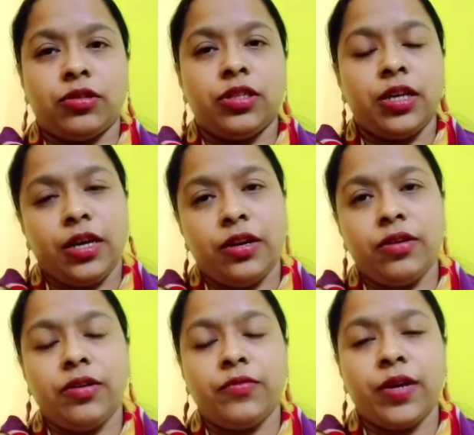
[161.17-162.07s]
So
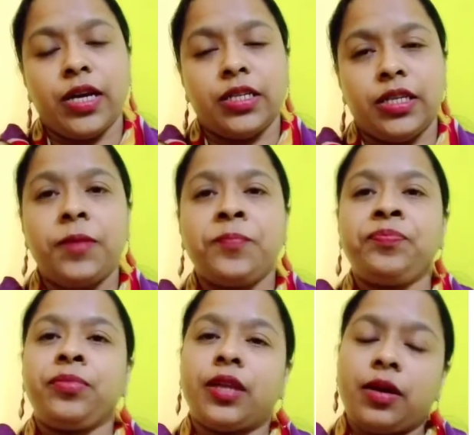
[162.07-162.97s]
here we can see
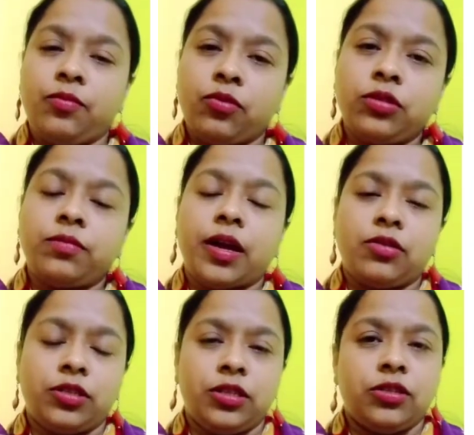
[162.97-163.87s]
that both
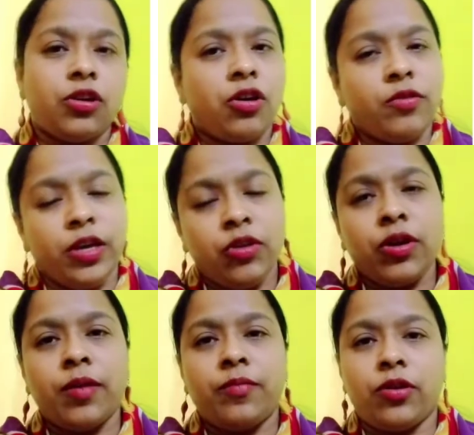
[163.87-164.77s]
meiosis, or you
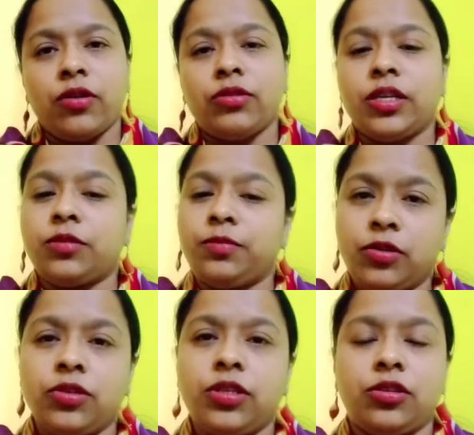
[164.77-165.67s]
can pronounce as
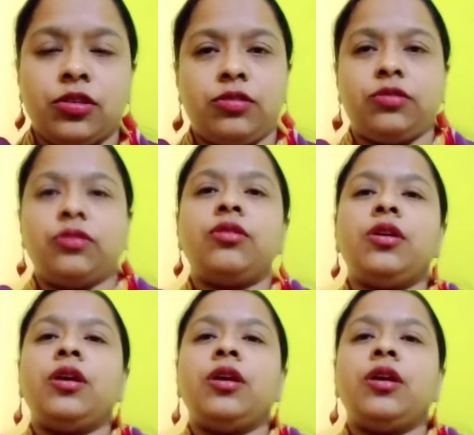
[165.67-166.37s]
meiosis also,